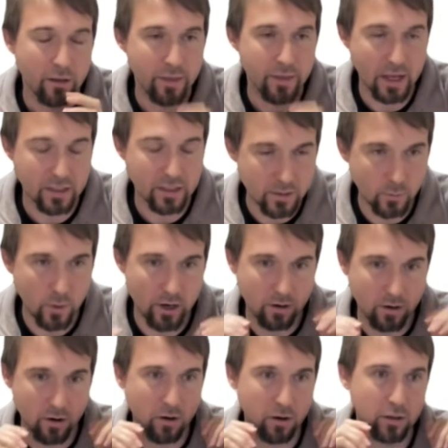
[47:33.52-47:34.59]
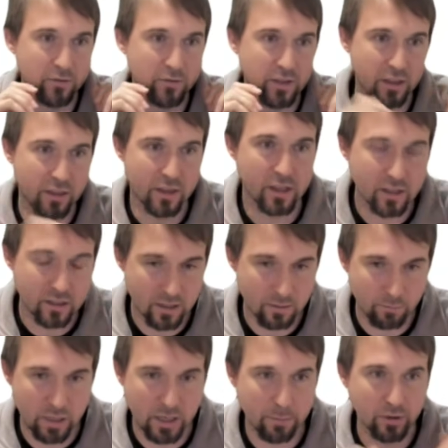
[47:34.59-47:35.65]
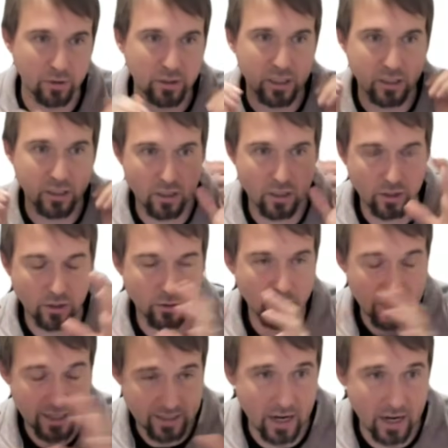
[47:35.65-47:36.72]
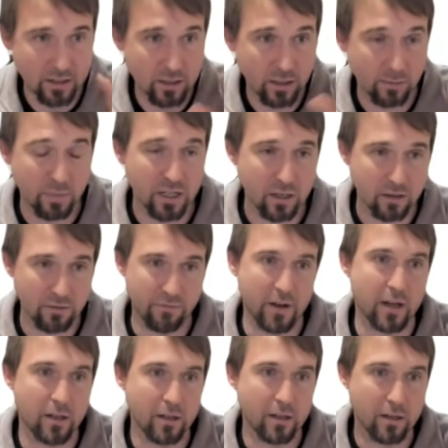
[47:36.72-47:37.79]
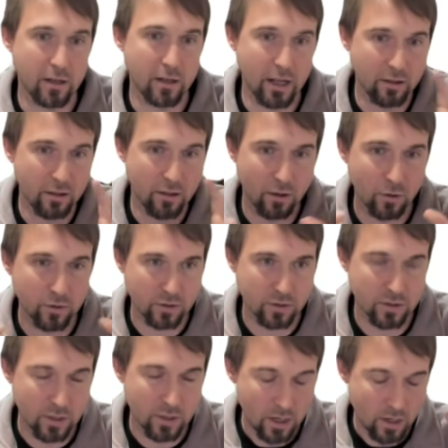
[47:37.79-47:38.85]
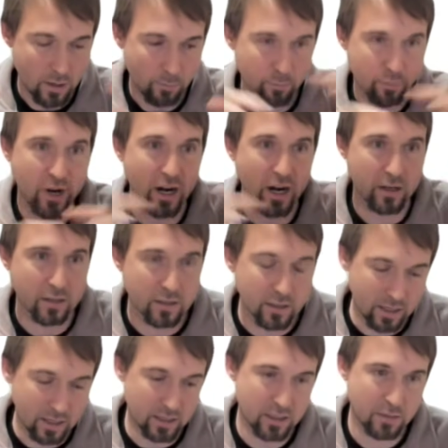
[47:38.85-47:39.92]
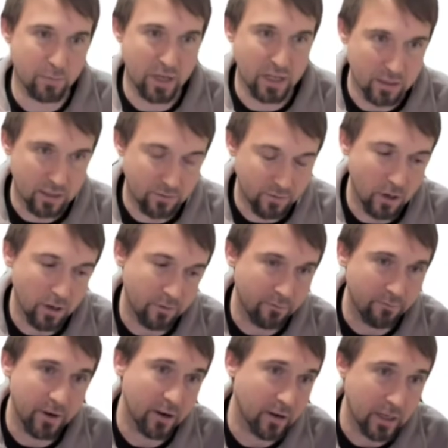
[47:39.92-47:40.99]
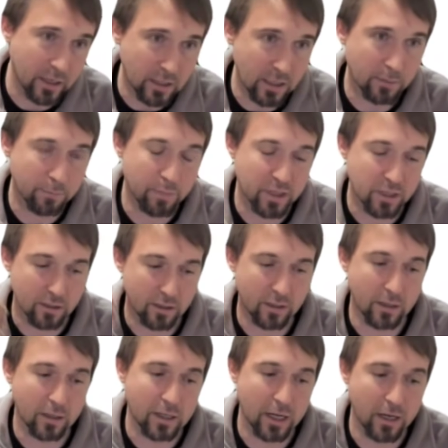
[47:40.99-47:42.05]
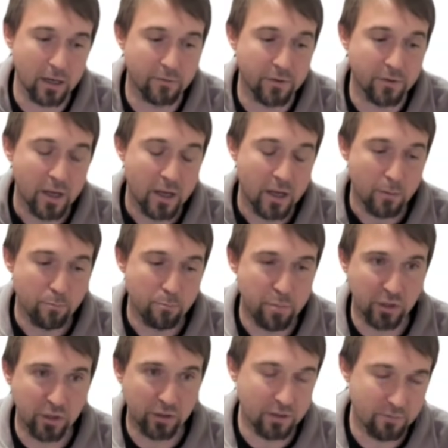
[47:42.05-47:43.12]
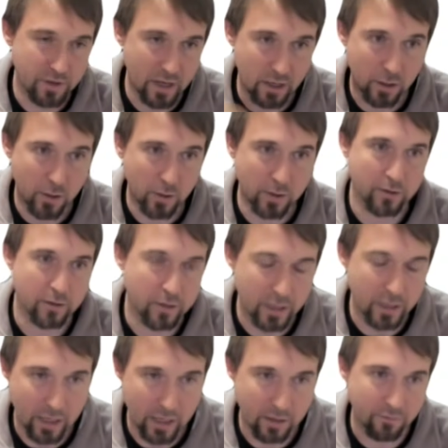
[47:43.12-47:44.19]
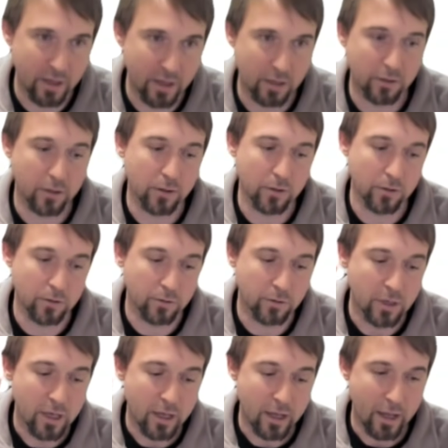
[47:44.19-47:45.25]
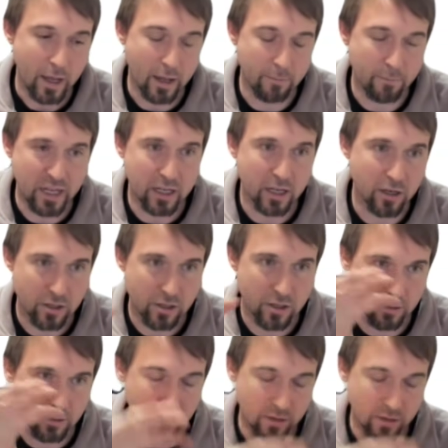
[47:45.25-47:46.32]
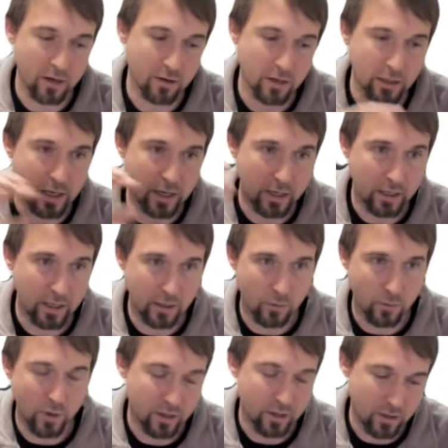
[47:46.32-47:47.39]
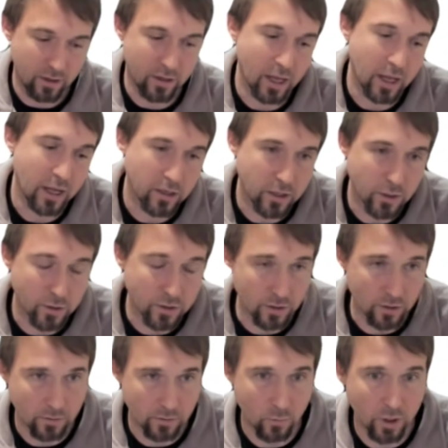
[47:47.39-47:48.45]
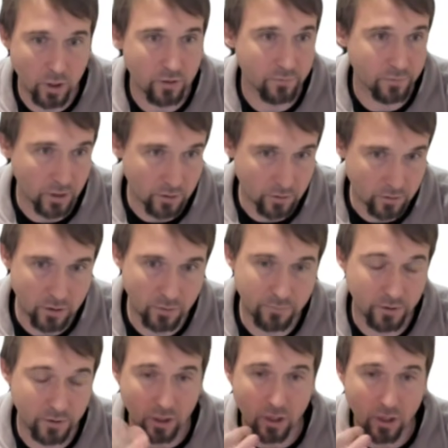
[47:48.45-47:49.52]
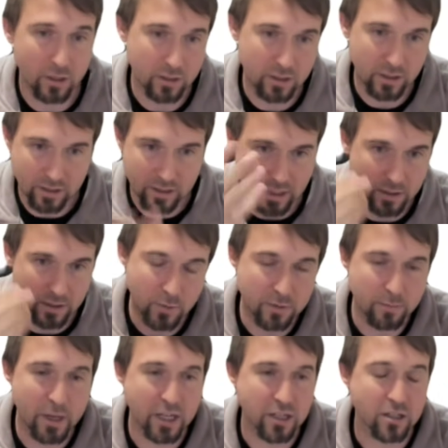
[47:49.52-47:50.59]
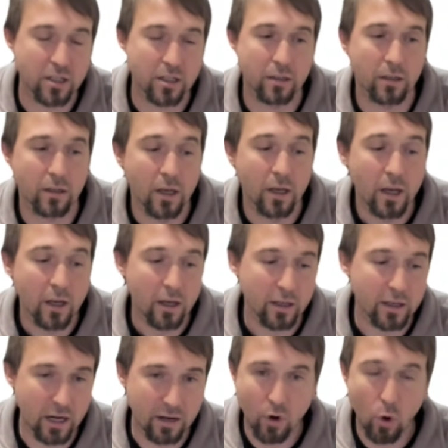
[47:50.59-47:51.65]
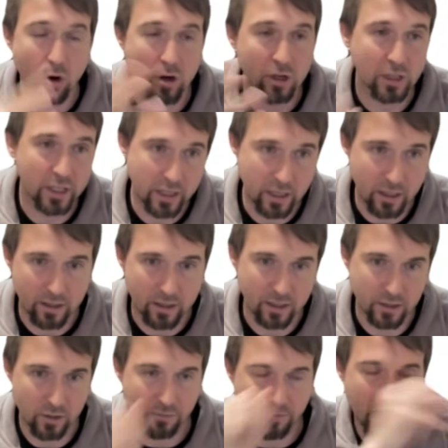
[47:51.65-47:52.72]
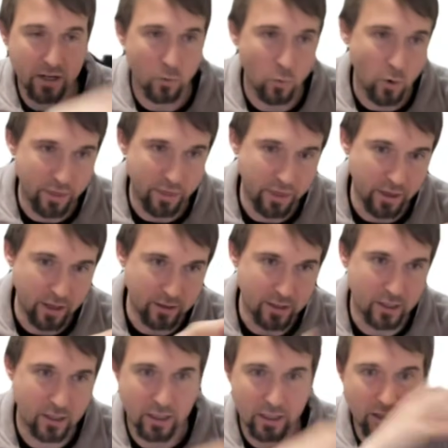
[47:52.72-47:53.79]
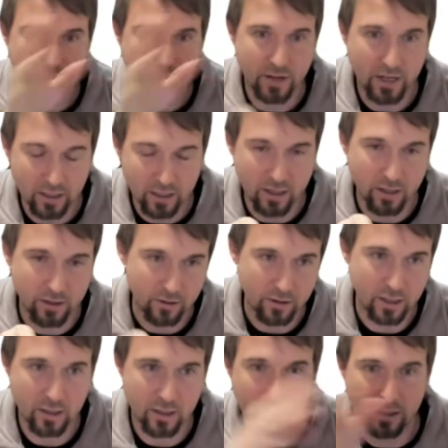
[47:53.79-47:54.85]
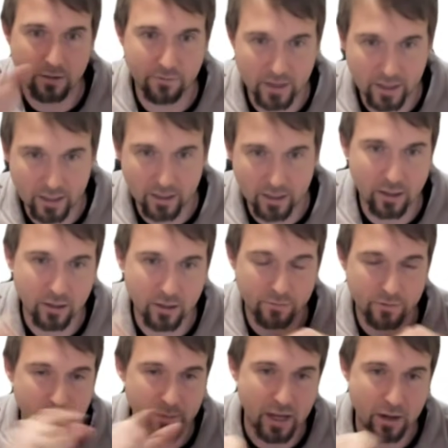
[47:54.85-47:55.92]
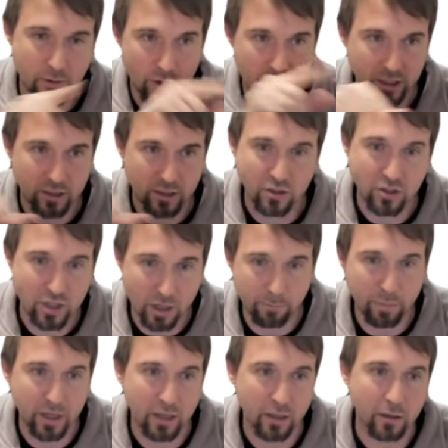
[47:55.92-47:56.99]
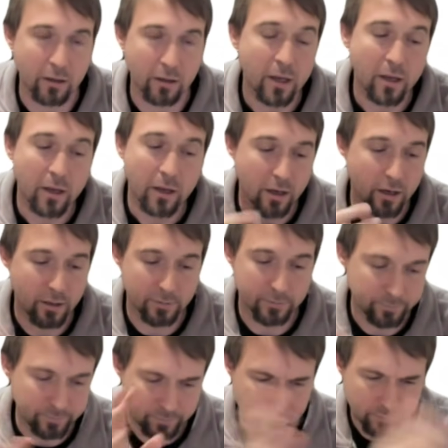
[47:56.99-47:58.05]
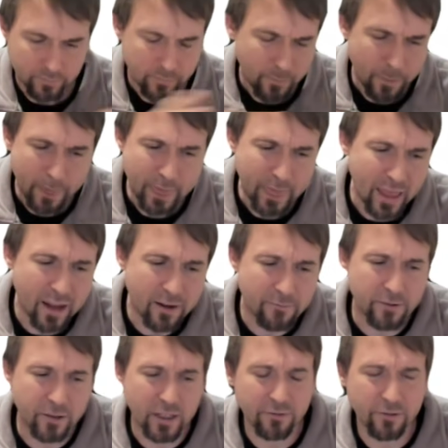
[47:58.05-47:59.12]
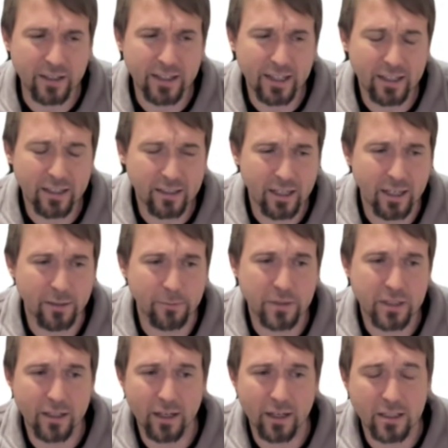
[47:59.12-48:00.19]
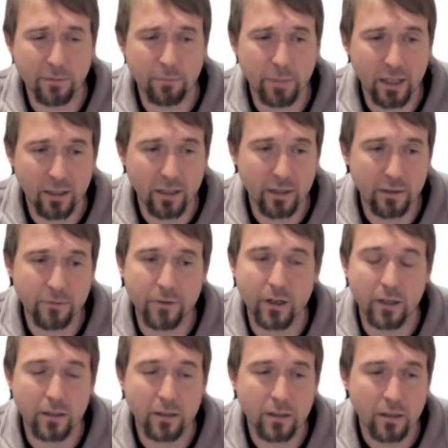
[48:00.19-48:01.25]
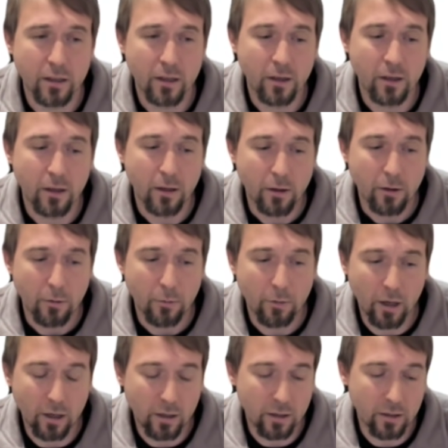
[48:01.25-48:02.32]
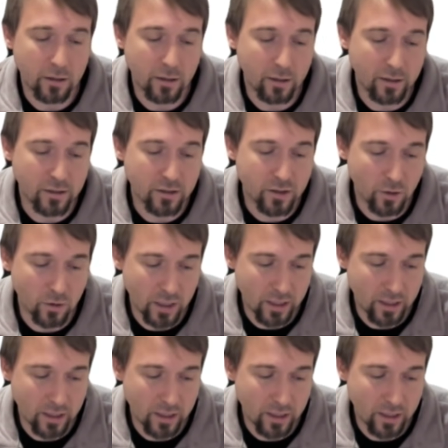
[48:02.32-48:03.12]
That's where all of the things that people need to do has actually been defined. And those products in that space have gone very deep in kind of building value and creating value and making sure that they're aligning with the end user workflow. So for logs, it's as was mentioned, kind of correlating things. You find one thing, then you need to find another, then you need to find another from that one and jumping. And for different data types, it ends up being different. And so